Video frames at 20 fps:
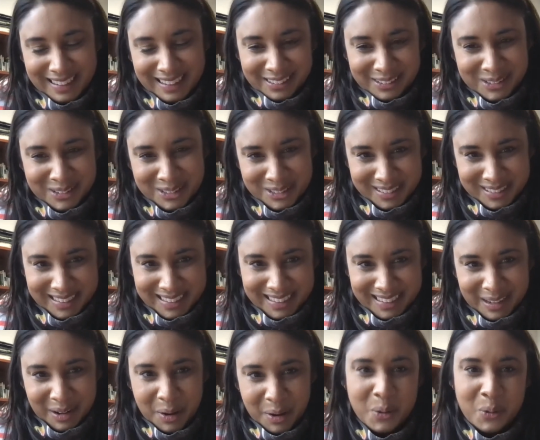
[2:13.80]
your degree,
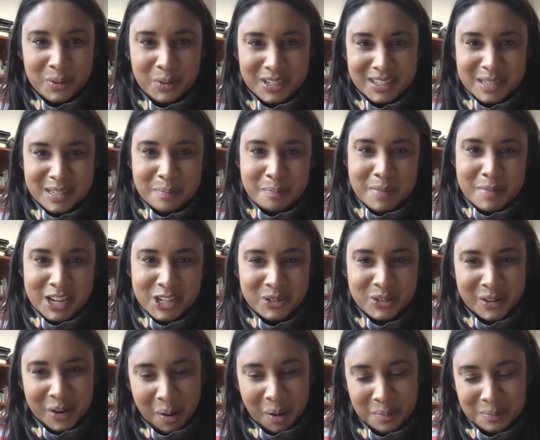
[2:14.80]
which is a major
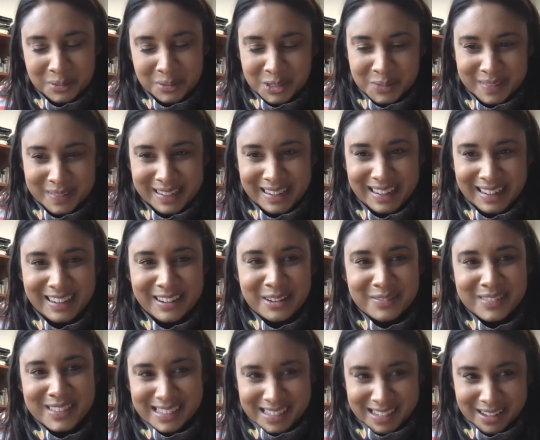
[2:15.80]
accomplishment in and of
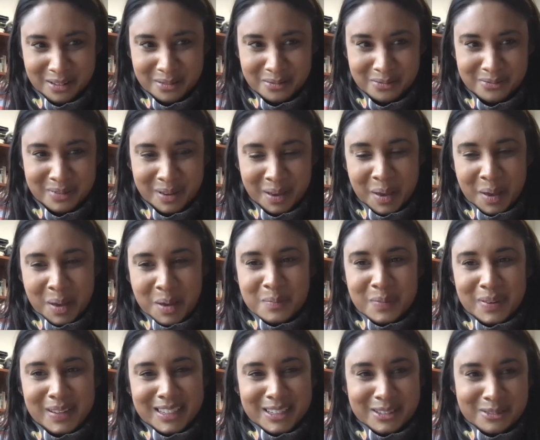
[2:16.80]
itself,
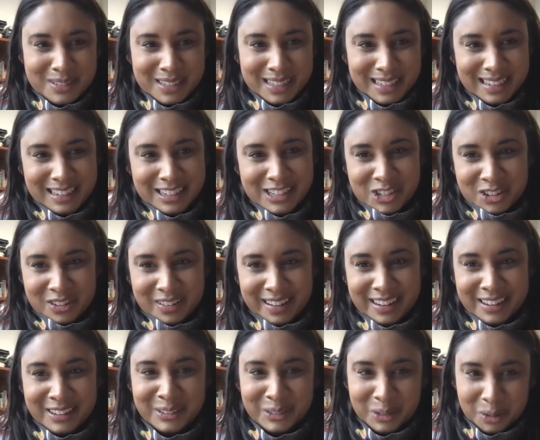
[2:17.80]
but you did it
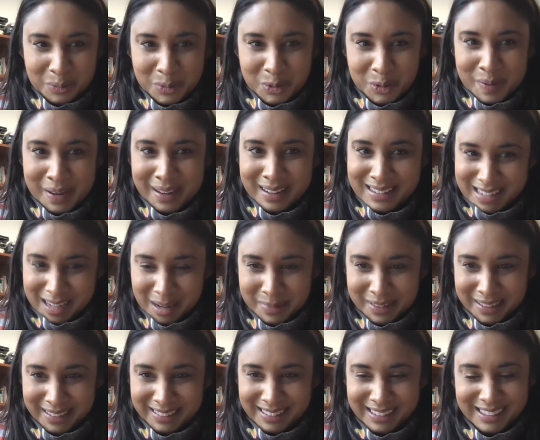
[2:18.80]
during a global
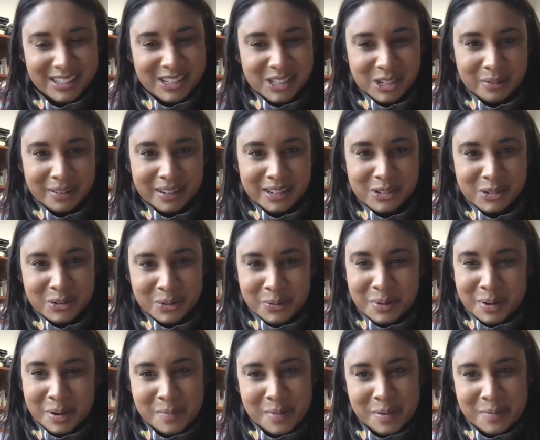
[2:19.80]
pandemic, showing true
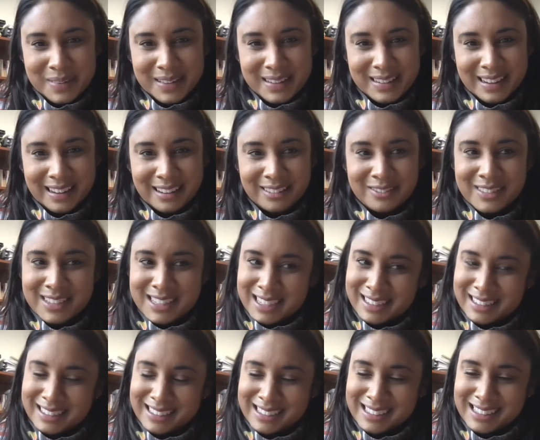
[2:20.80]
commitment and
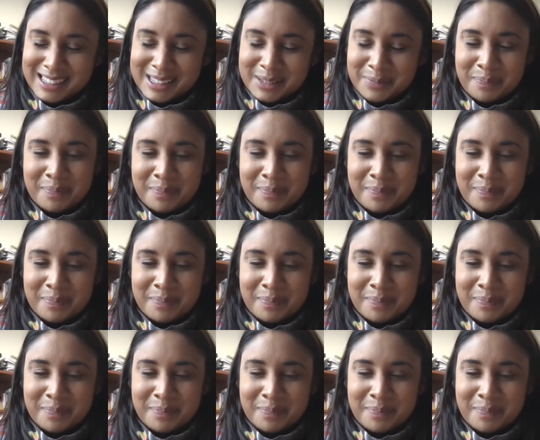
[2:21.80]
resilience.